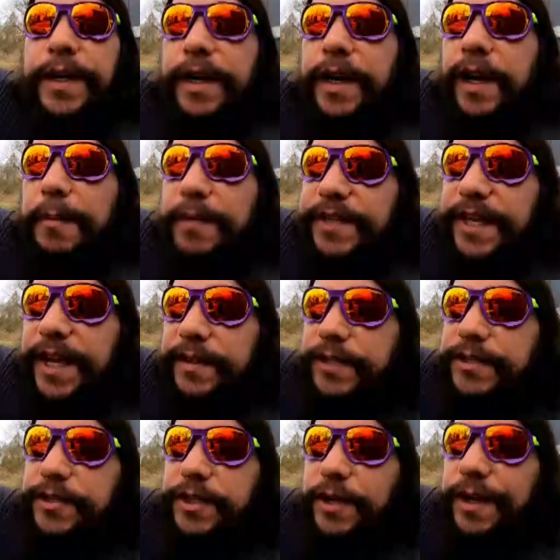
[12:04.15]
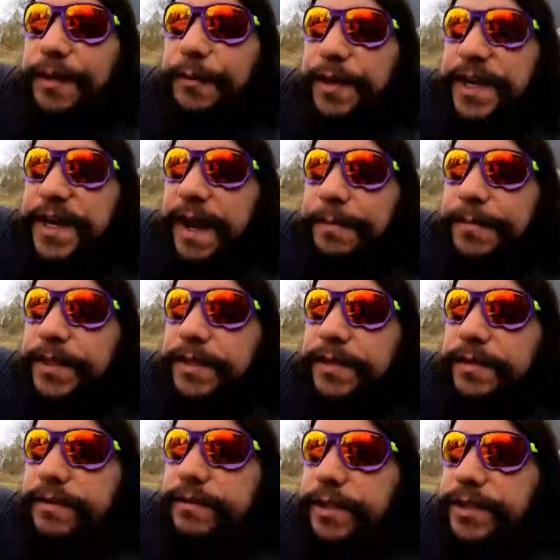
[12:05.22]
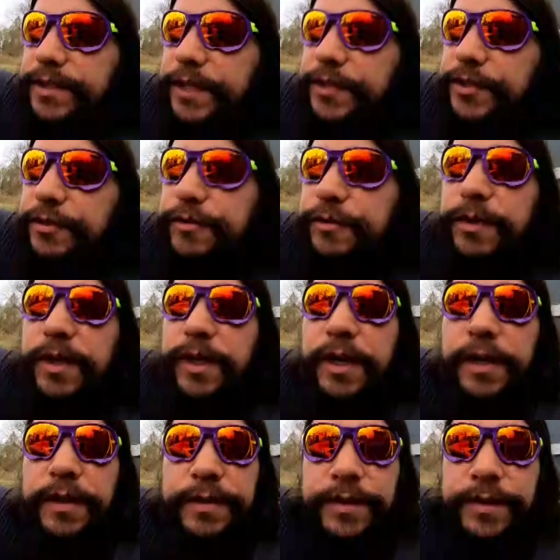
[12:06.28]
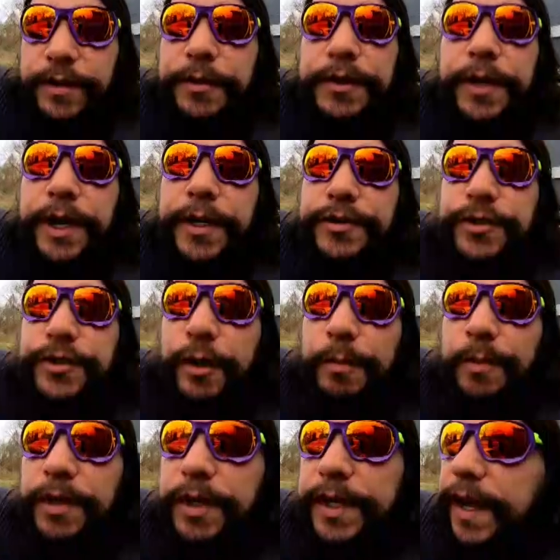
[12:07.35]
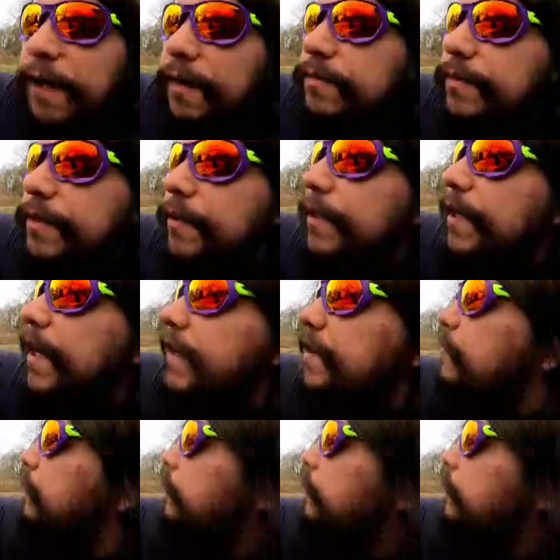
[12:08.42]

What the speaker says: But yeah, let's just go ahead and recap this. Let's get you, you got your notebook out, okay?